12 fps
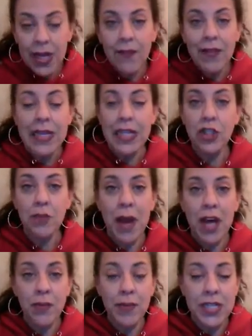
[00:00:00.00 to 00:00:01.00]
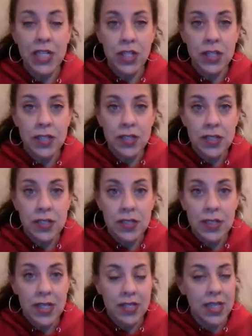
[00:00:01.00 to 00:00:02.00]
my lovely little
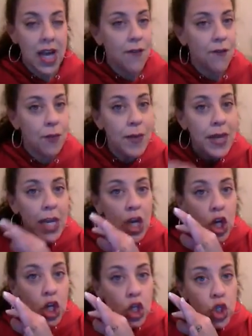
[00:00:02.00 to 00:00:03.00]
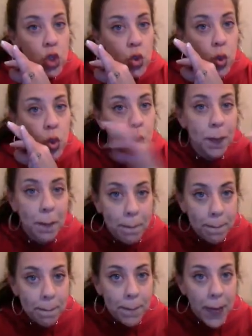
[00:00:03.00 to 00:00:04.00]
mathematicians, it's time for me to,
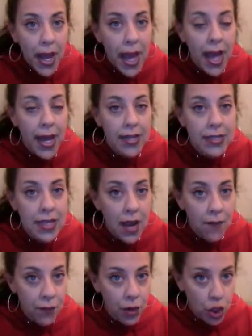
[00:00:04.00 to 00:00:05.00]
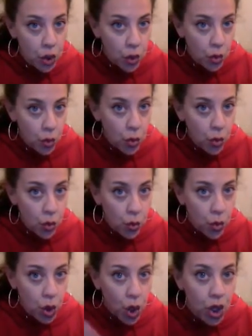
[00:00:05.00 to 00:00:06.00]
and it's time for you
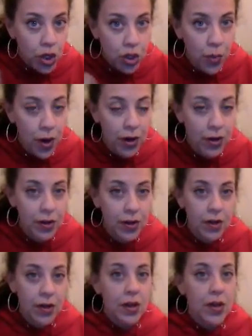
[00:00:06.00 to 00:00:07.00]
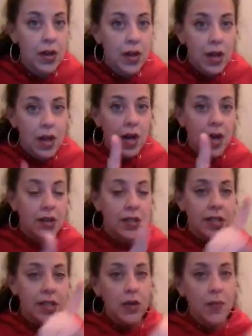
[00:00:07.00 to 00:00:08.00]
to work.
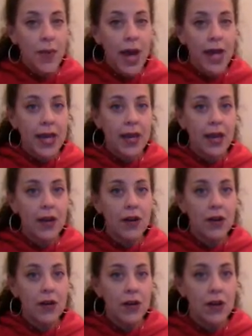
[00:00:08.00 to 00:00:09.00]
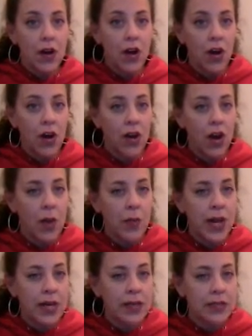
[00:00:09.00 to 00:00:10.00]
I'll see you back here on
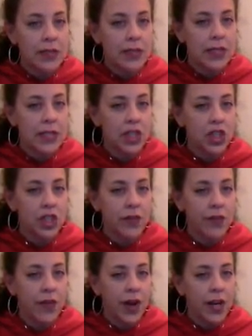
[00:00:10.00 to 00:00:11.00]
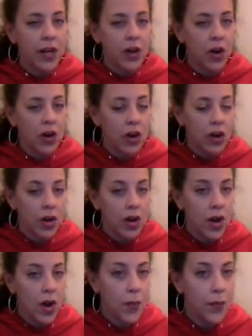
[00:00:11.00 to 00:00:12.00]
our next edition of Divide and
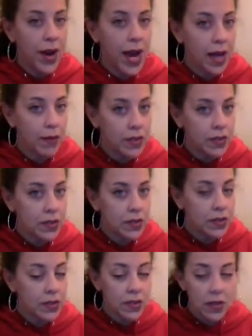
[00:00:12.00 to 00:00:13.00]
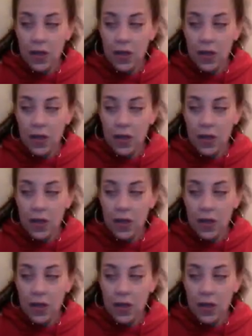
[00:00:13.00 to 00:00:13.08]
Conquer, perhaps,